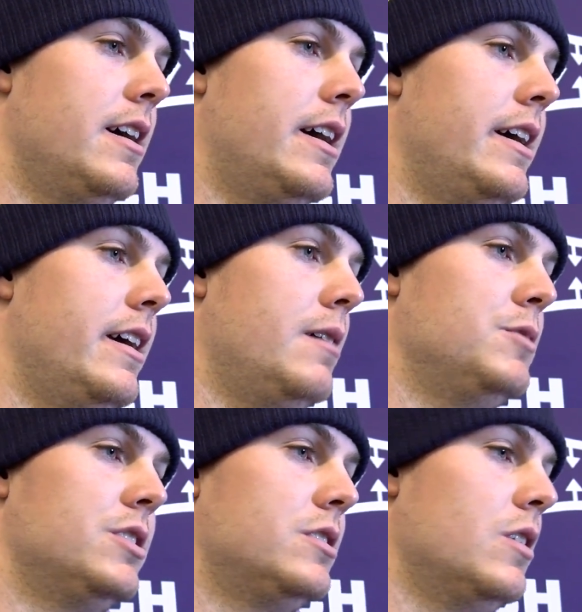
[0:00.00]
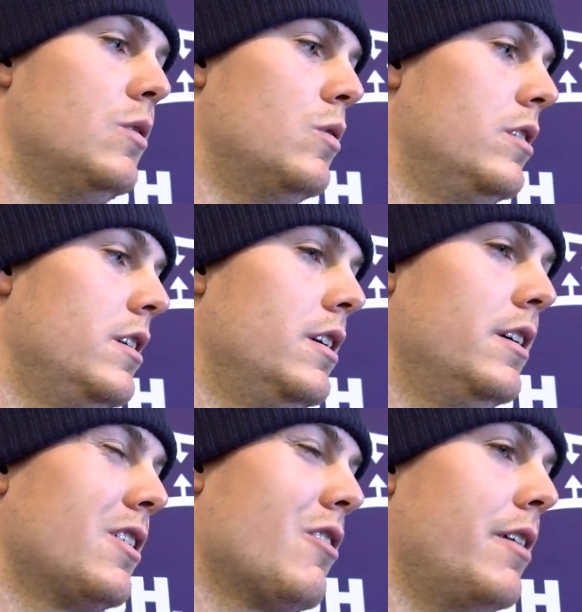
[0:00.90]
I'm just so
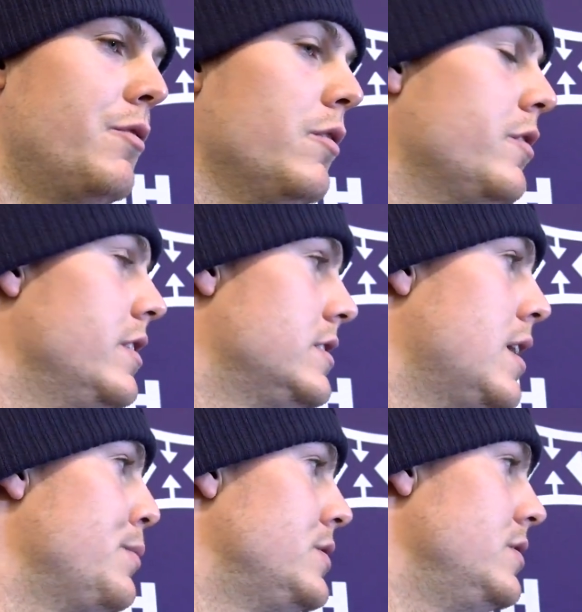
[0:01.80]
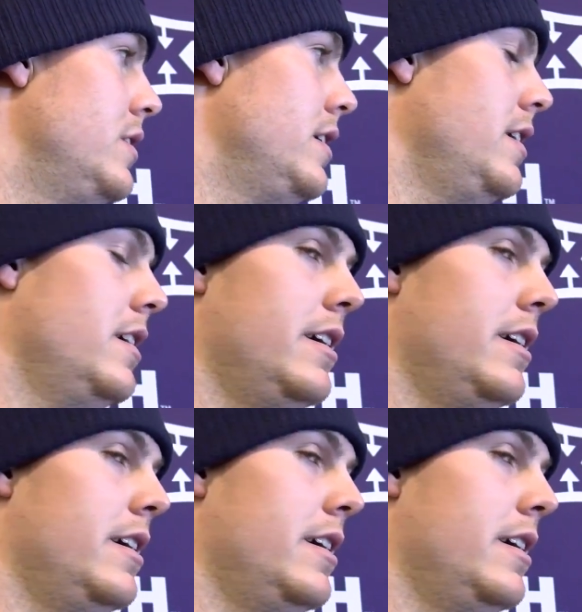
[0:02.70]
grateful for this opportunity,